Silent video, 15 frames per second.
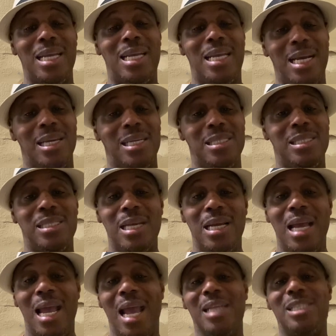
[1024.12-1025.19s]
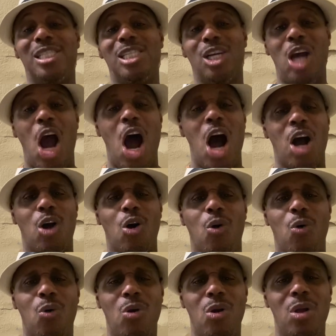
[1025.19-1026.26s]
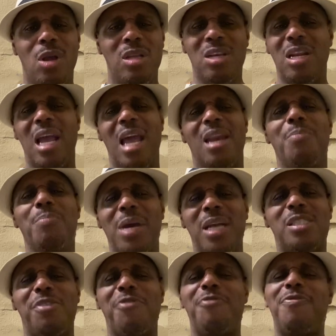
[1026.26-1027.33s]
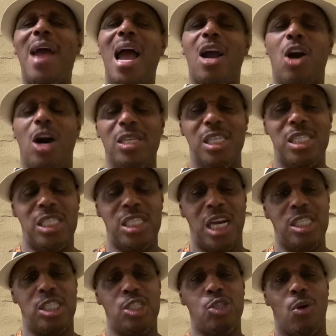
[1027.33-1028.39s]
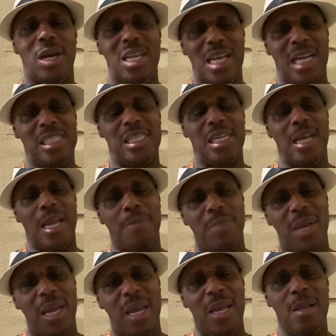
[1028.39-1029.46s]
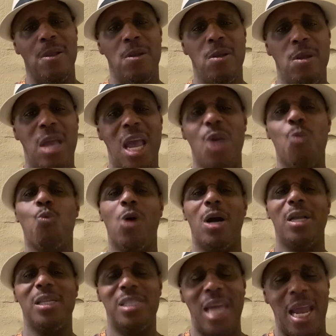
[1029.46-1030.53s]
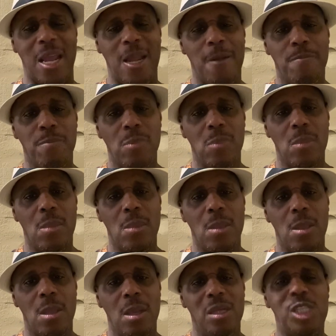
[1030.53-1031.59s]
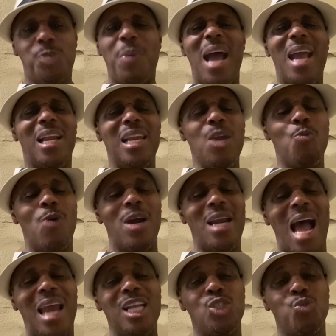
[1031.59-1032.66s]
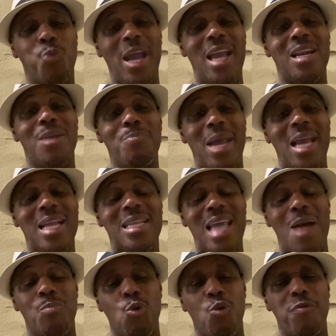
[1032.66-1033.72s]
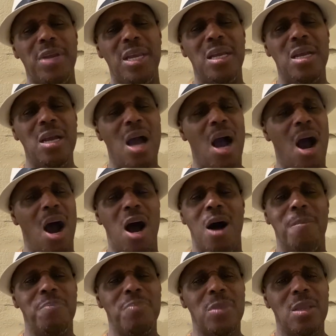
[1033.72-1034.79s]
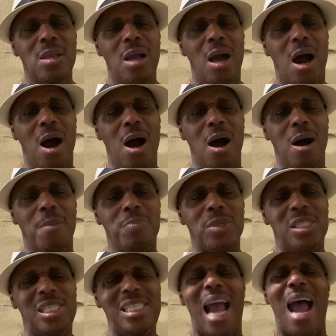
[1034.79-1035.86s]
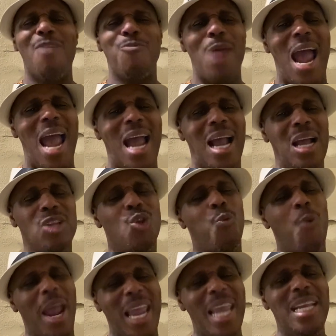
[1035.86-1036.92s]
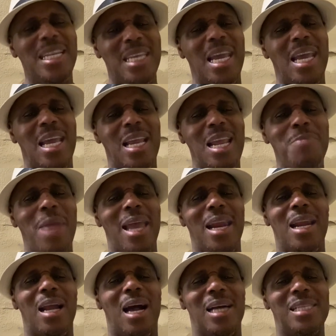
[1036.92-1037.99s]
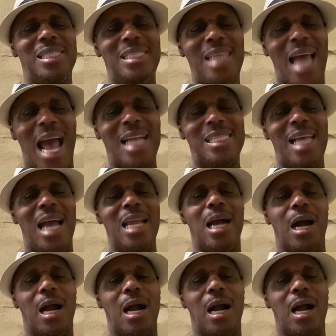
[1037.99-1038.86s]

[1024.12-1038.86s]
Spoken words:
killings in Chicago. You know, and the Minister Farrakhan just touched on it yesterday, man, in one day. Spike Lee went out his way to make that movie, Chirac, the way he did. He made it a satire,